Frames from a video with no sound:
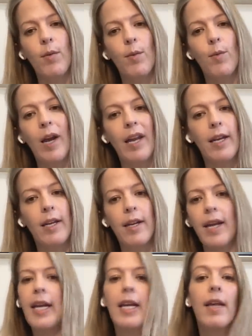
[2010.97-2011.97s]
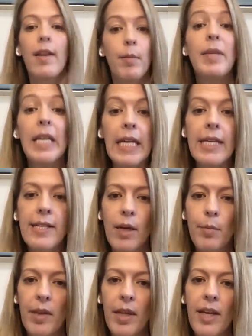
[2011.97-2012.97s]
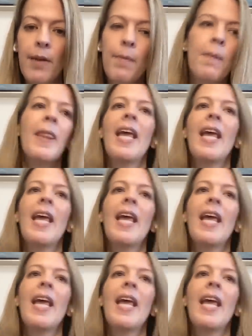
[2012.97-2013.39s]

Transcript: when any of them need something.